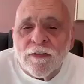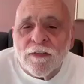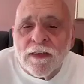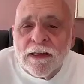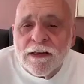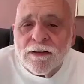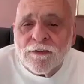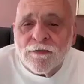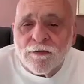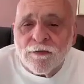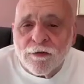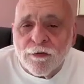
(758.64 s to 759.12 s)
the
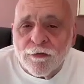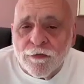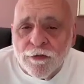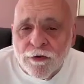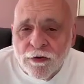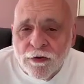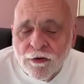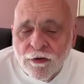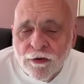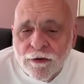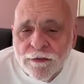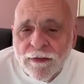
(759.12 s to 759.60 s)

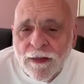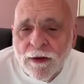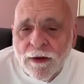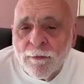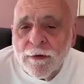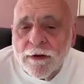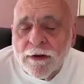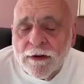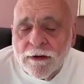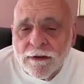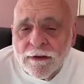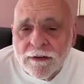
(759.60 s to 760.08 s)
interview and then
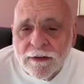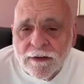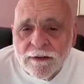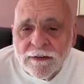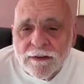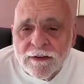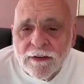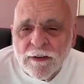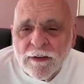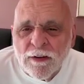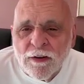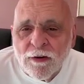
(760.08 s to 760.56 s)
we can
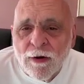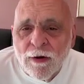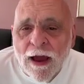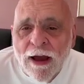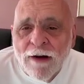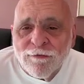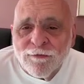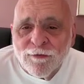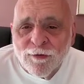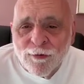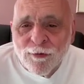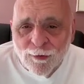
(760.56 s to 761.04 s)
continue
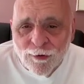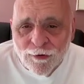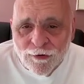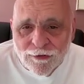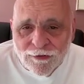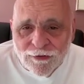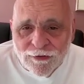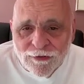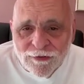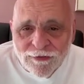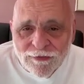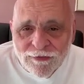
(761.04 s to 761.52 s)

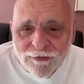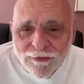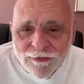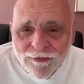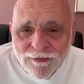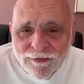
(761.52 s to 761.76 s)
afterwards.